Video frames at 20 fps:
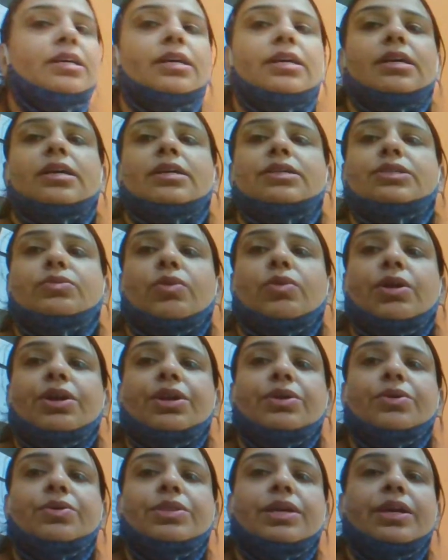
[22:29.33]
So what
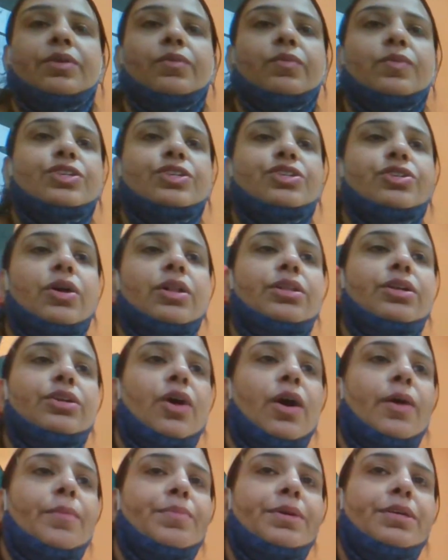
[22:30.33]
do you think? Which all the
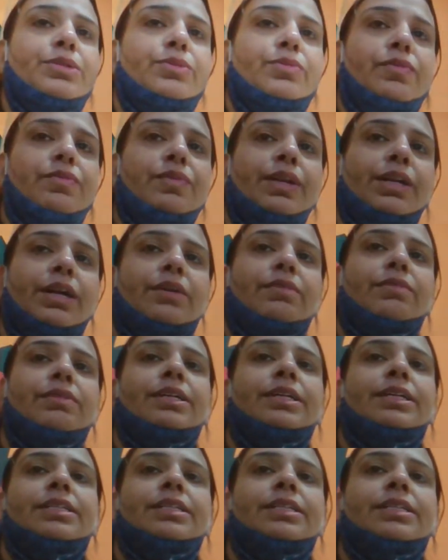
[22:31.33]
topics we will cover
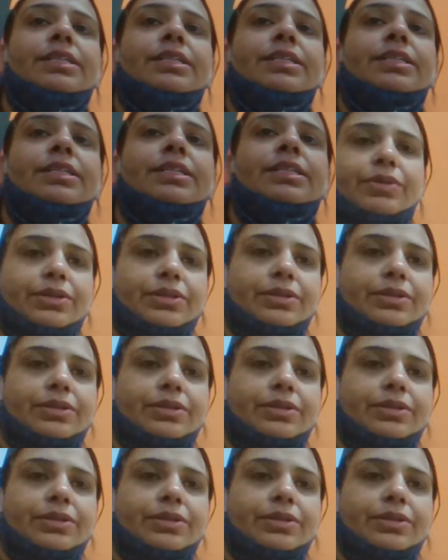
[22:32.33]
in this chapter?